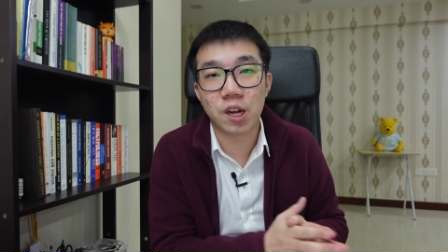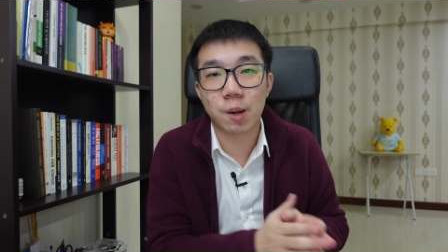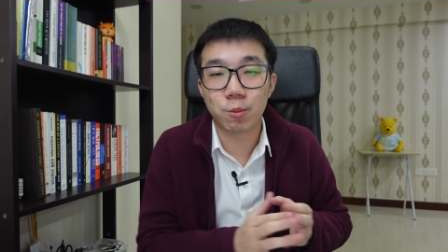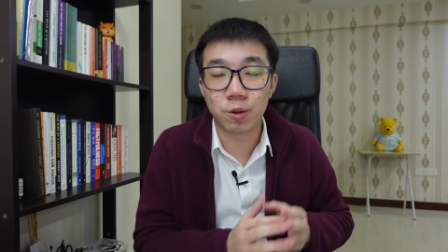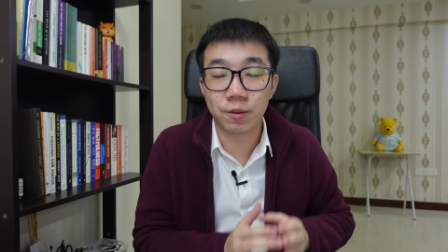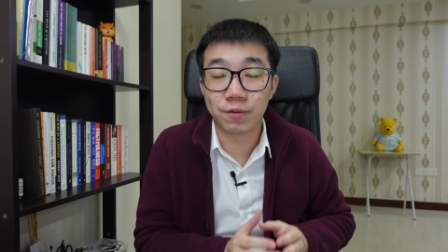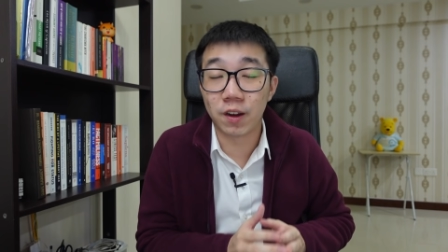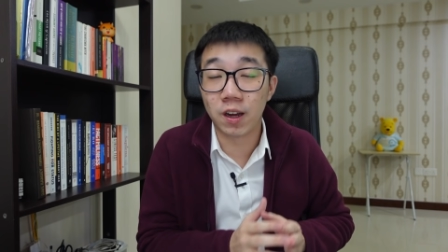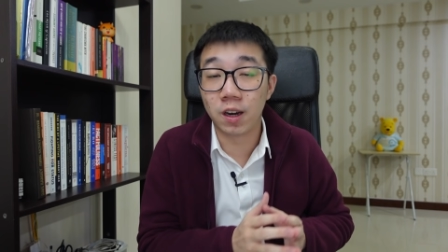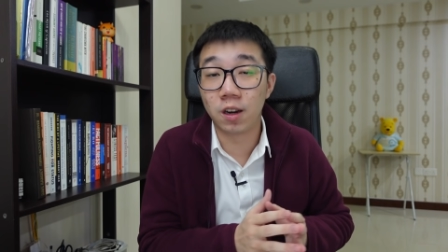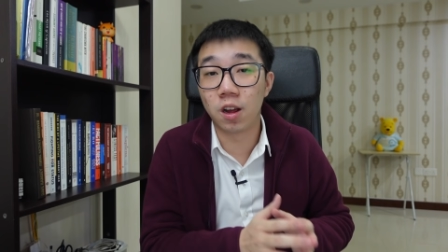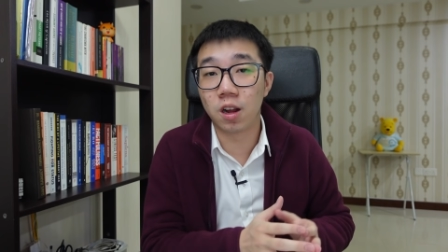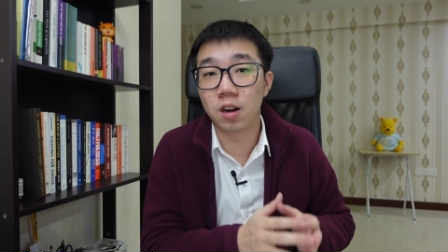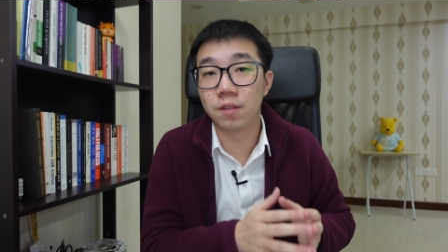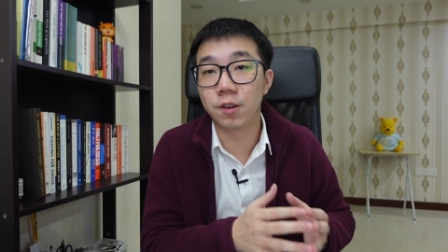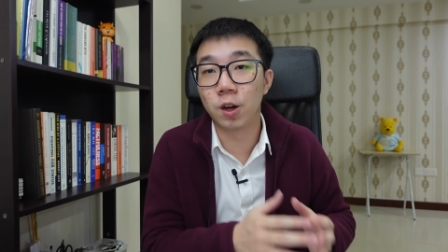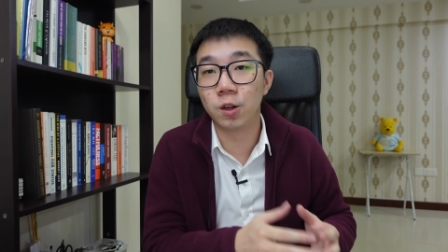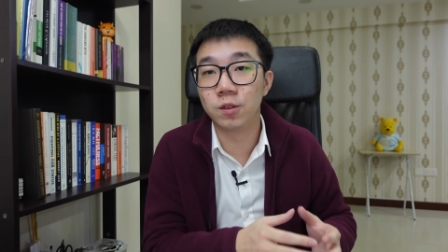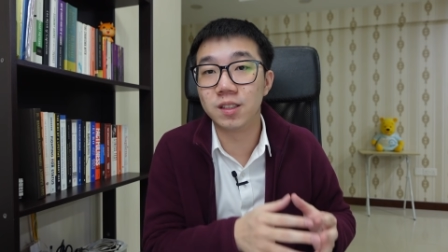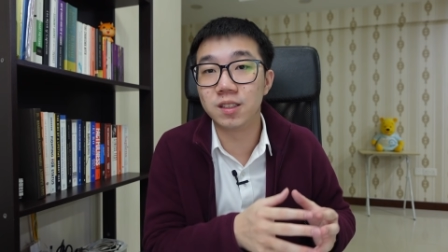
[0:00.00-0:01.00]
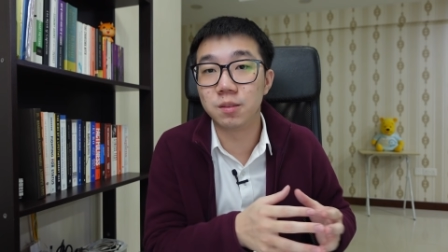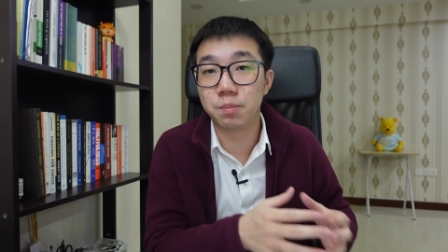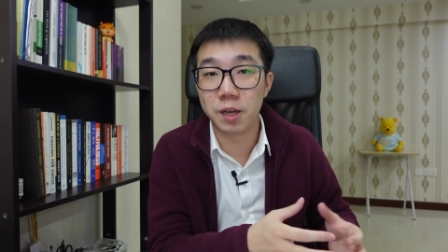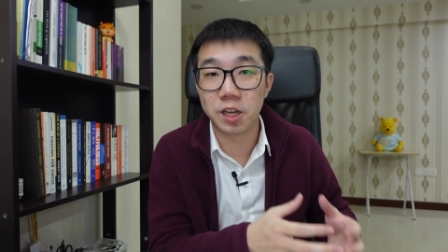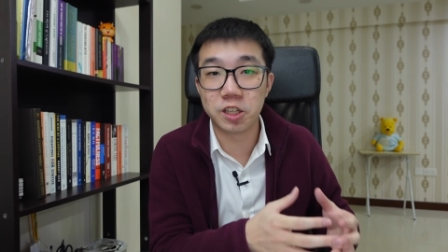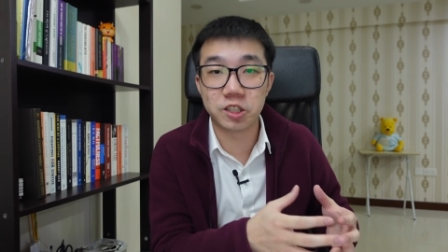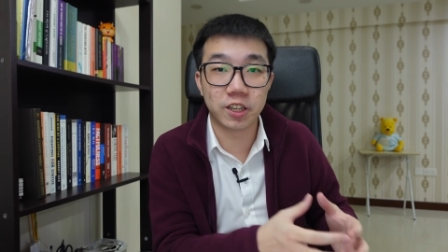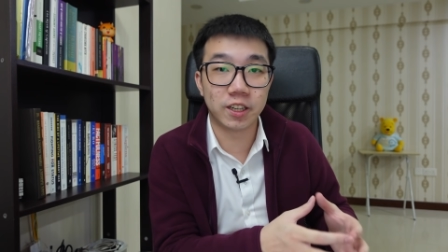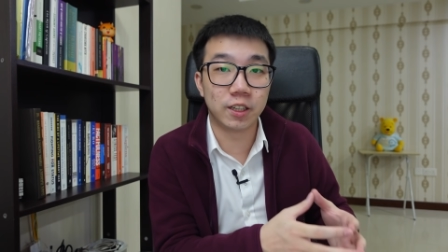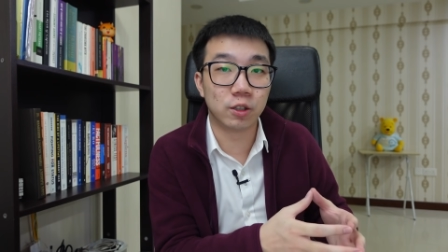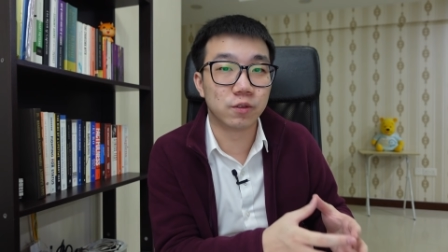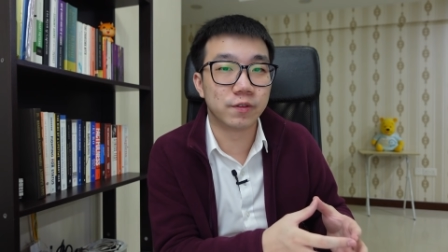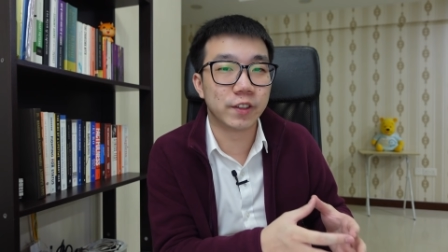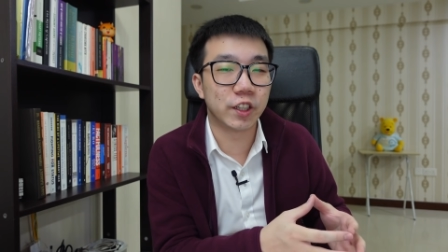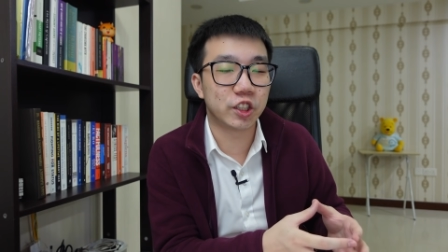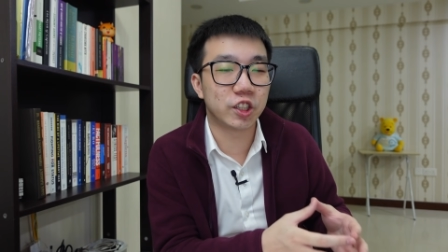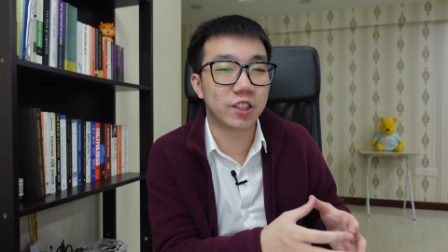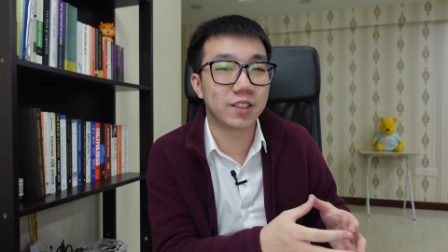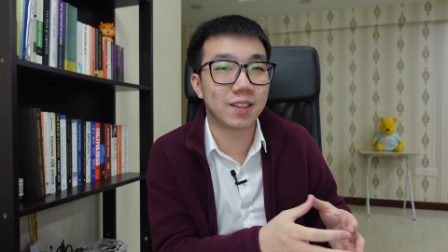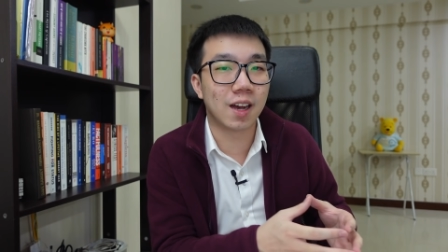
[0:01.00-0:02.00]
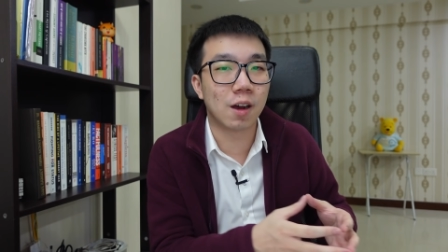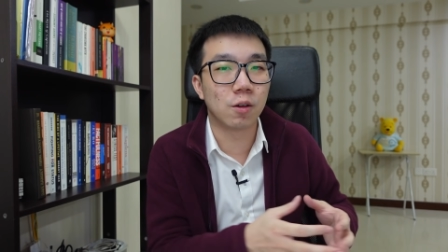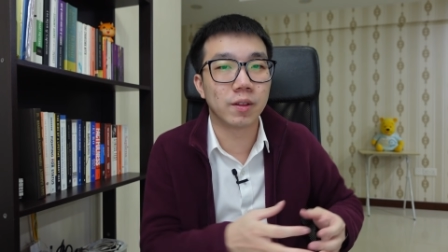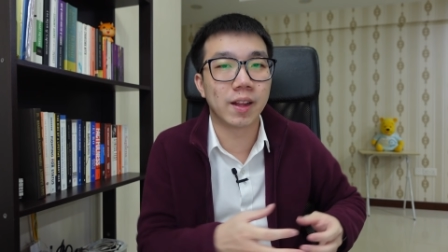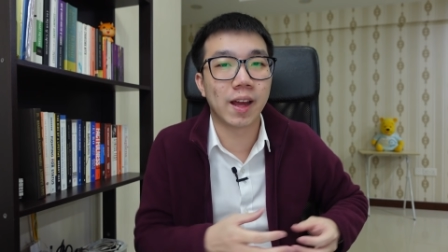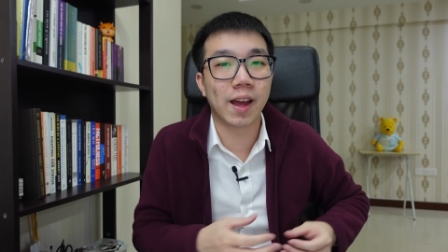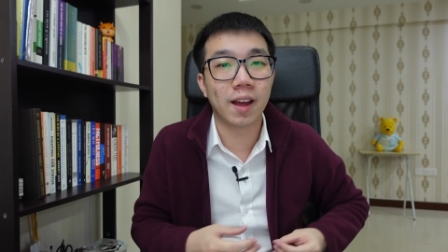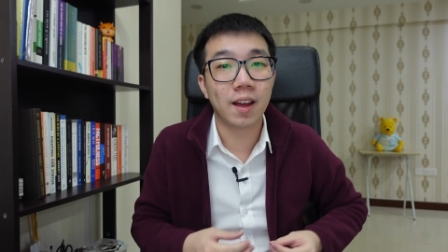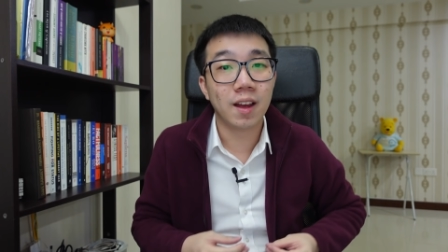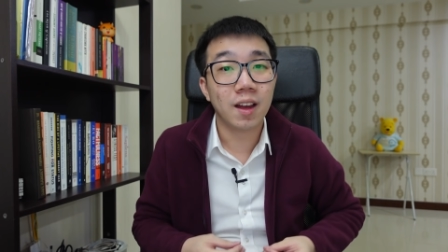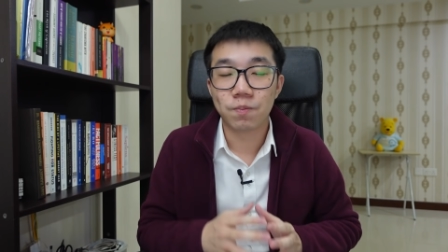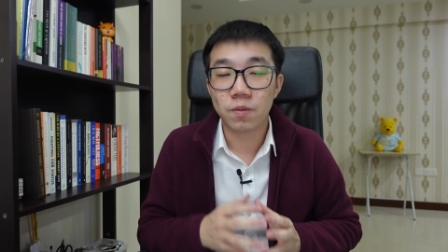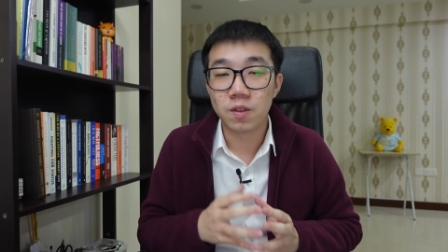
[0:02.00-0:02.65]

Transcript: up with a lot of all these major innovations out there,